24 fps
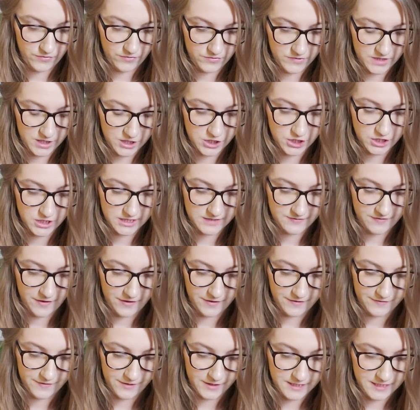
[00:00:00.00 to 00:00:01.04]
There's just very,
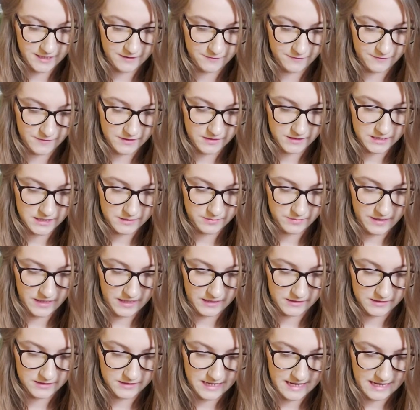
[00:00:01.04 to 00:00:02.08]
very different
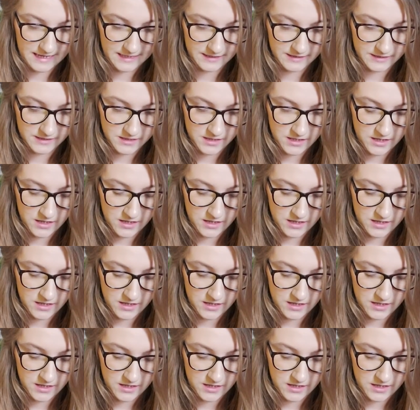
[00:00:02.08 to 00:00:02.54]
speeds, and